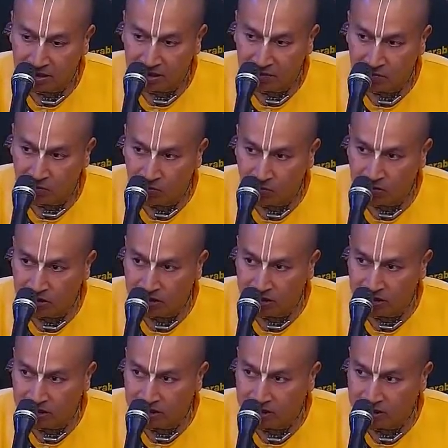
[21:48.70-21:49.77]
a
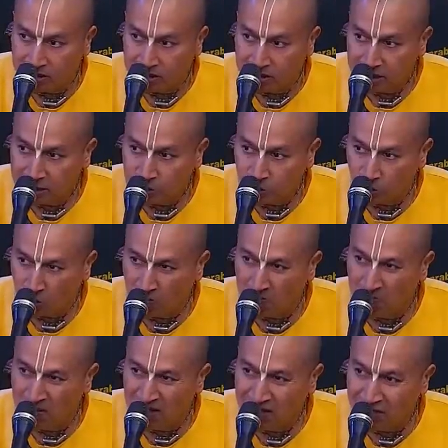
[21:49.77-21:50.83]
devotee is
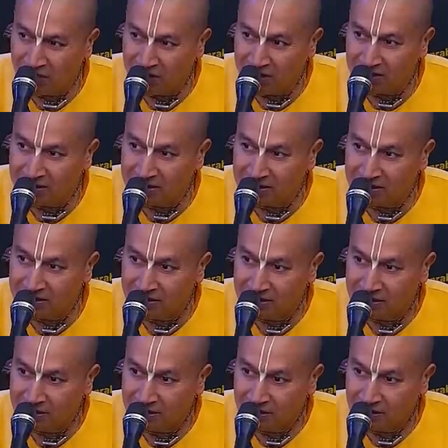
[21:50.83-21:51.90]
oblivious
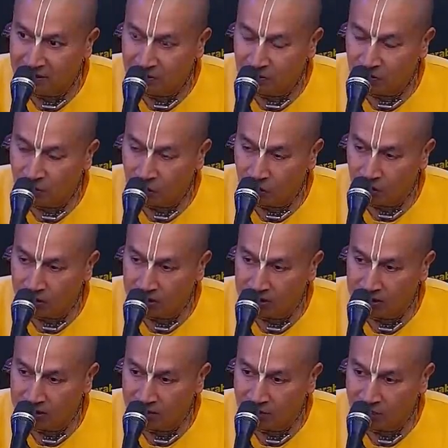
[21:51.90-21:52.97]
to the
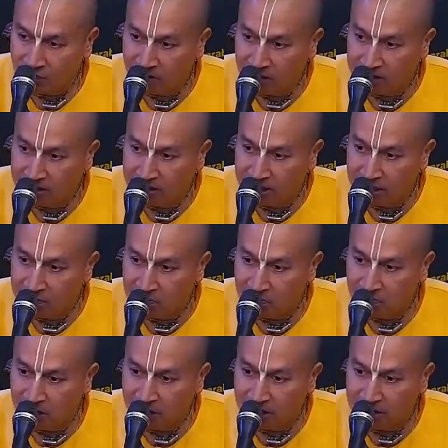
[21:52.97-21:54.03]
onset of pleasure
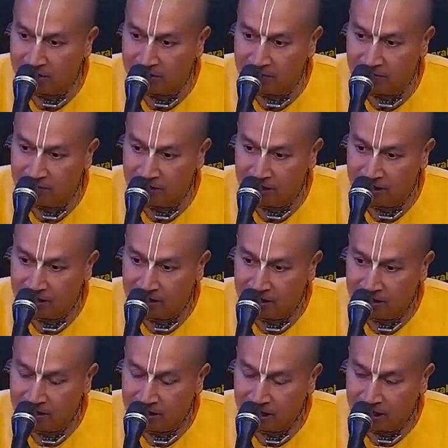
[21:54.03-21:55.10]
and pain.
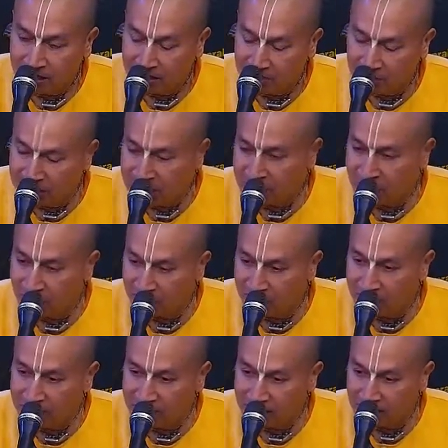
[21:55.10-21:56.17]
And in the midst of
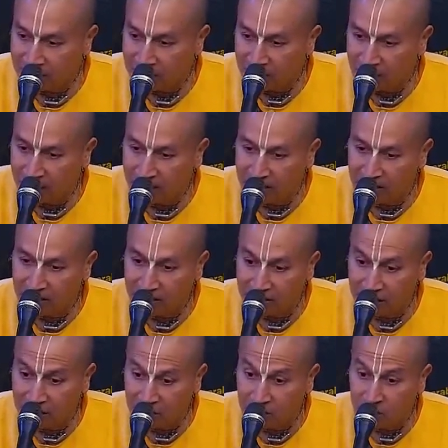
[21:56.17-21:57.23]
pleasure and pain,
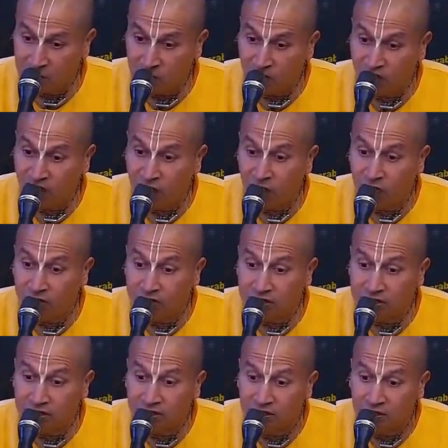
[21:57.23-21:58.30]
continues to
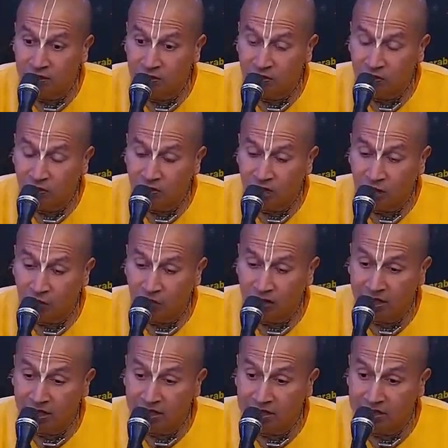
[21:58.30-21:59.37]
focus on how
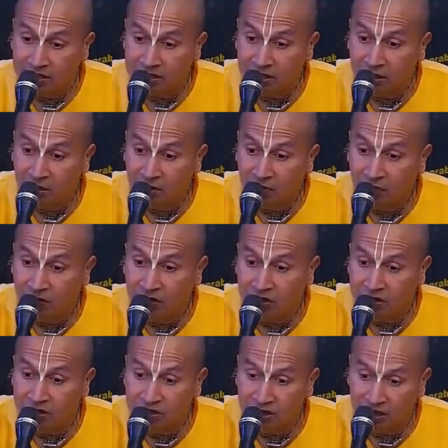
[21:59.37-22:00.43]
I can serve
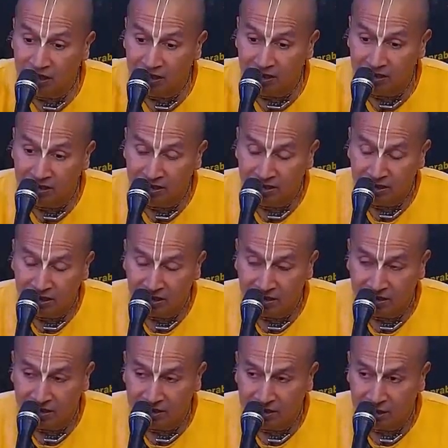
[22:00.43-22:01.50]
Krishna
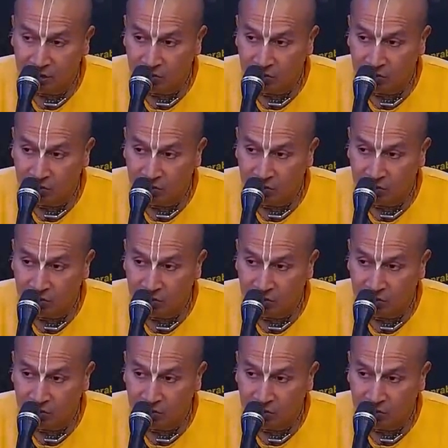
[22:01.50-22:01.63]
in these